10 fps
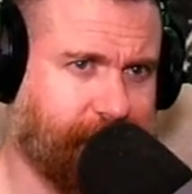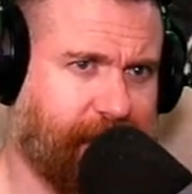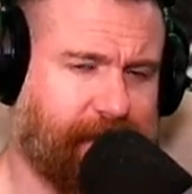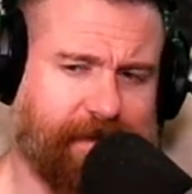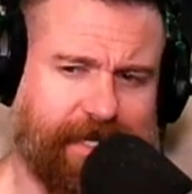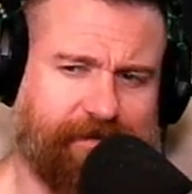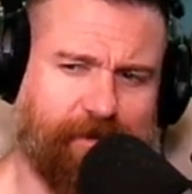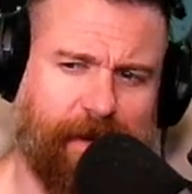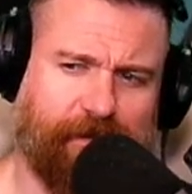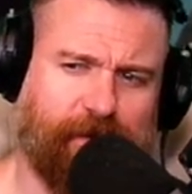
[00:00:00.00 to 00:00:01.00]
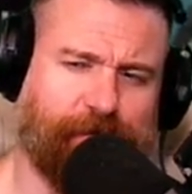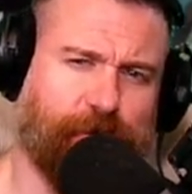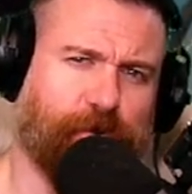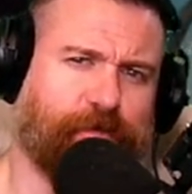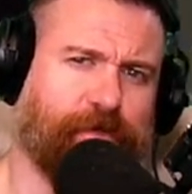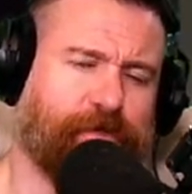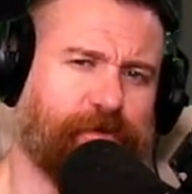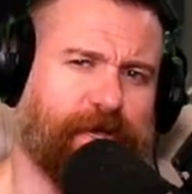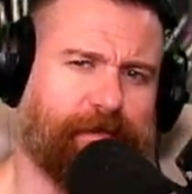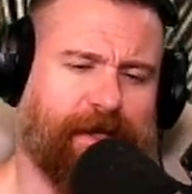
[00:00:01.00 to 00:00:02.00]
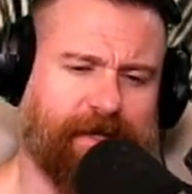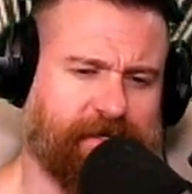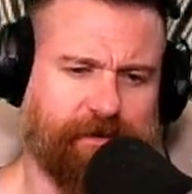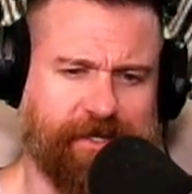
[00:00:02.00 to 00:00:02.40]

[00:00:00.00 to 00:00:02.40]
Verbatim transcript: And I'm going to give you my review of the 3. I'm not going to do